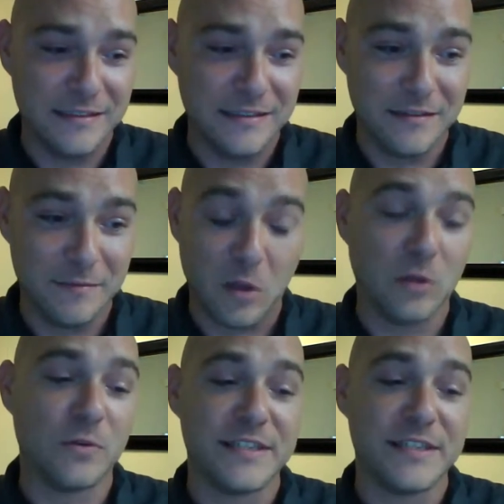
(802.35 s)

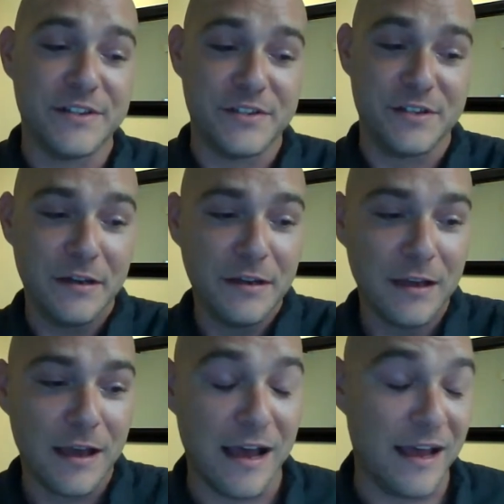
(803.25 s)
complete
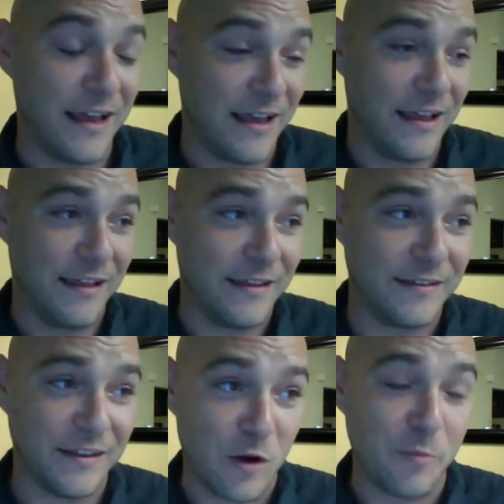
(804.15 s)

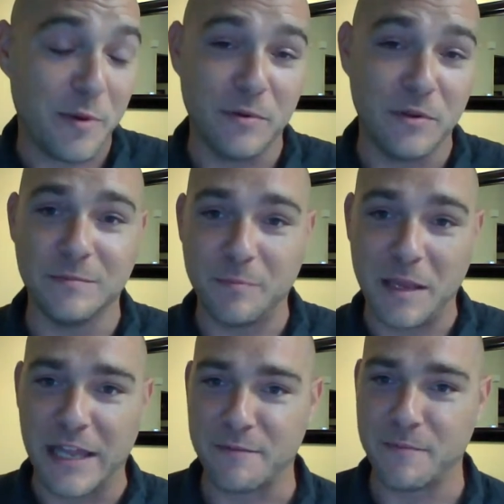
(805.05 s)
polarization.
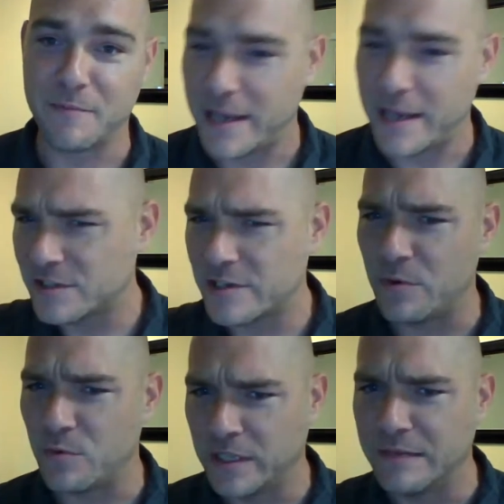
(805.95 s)
People
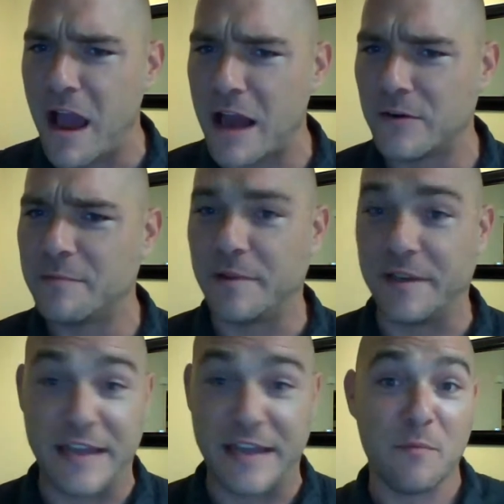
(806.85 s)
like me. I
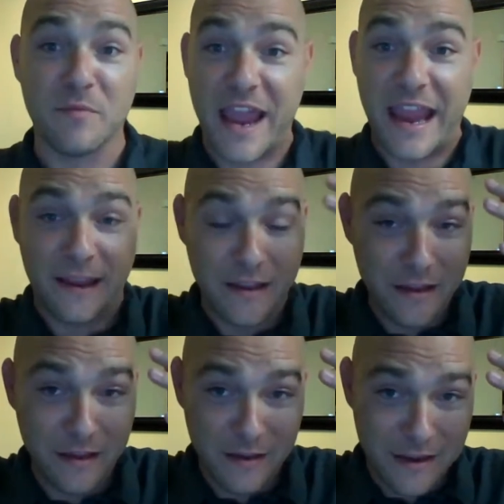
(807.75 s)
used to be really
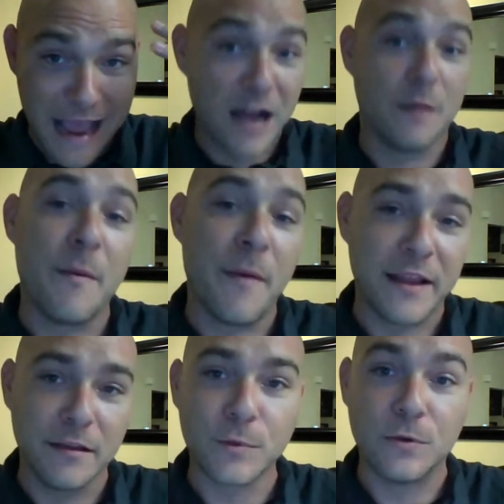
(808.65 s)
moderate, but now I'm like
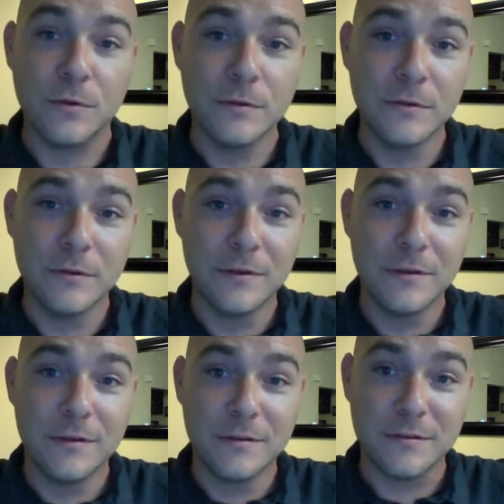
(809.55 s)
out of my mind
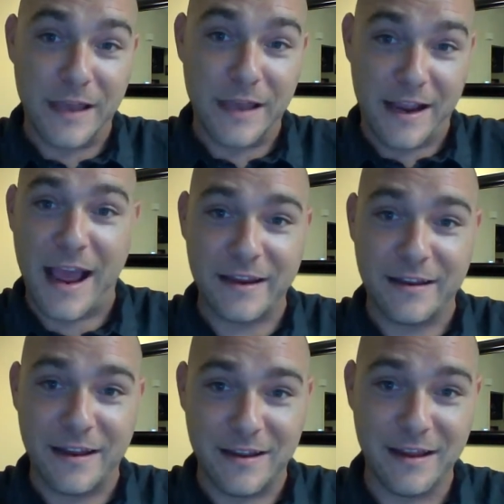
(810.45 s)
liberal.
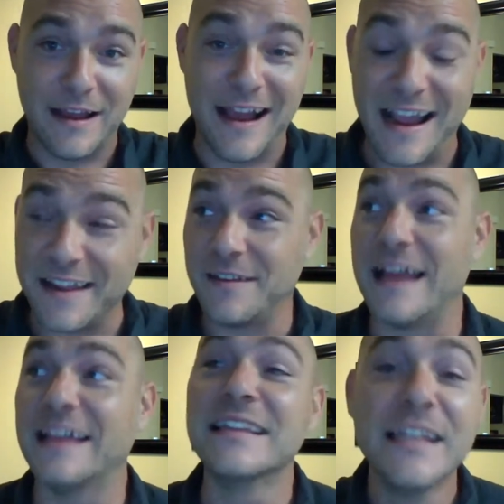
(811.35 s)
Like I
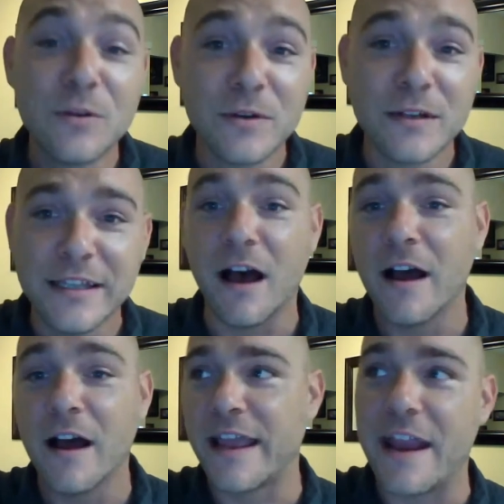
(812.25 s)

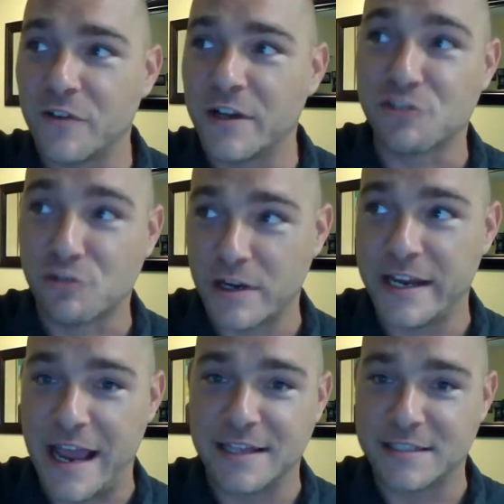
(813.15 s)
literally hug every
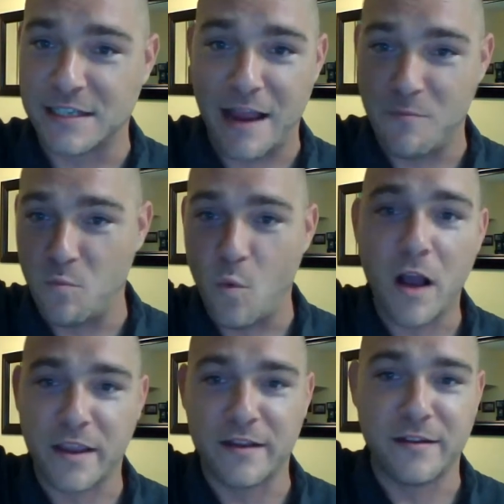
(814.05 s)
tree as I'm
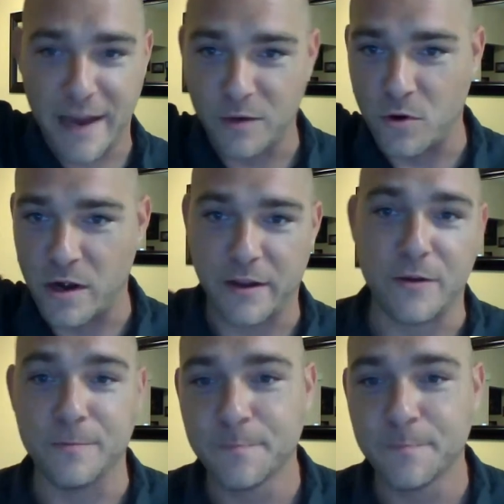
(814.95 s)
walking anywhere I go.